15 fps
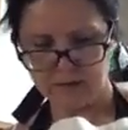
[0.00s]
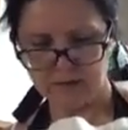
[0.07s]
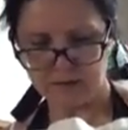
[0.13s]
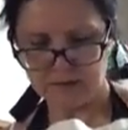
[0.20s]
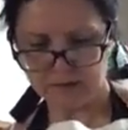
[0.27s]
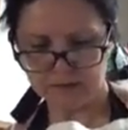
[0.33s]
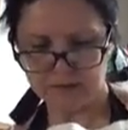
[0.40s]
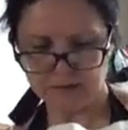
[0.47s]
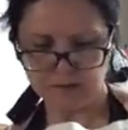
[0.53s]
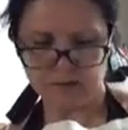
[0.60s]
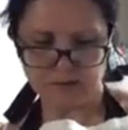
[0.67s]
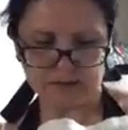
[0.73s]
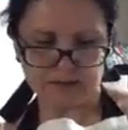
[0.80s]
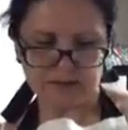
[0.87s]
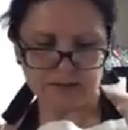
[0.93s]
Yeah,
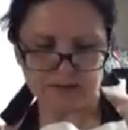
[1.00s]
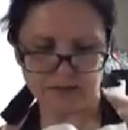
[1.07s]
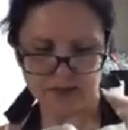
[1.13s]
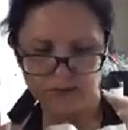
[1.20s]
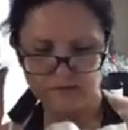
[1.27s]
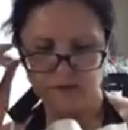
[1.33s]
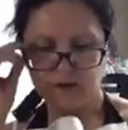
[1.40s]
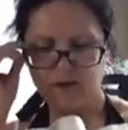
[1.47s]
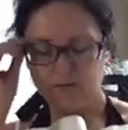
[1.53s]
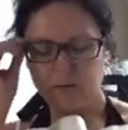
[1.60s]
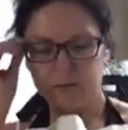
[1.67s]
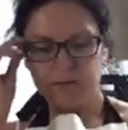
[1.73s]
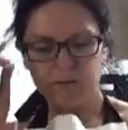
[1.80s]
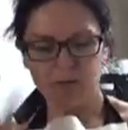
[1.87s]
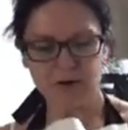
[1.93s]
it's not soft enough,
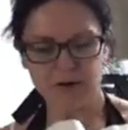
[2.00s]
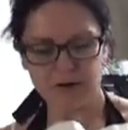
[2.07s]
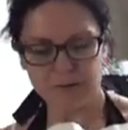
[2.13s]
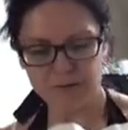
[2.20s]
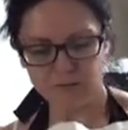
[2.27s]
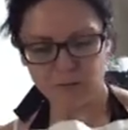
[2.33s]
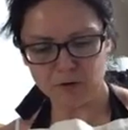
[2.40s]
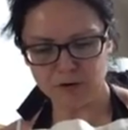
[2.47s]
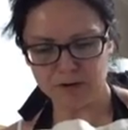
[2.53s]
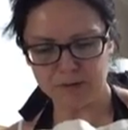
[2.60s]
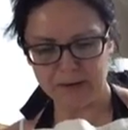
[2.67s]
but we're gonna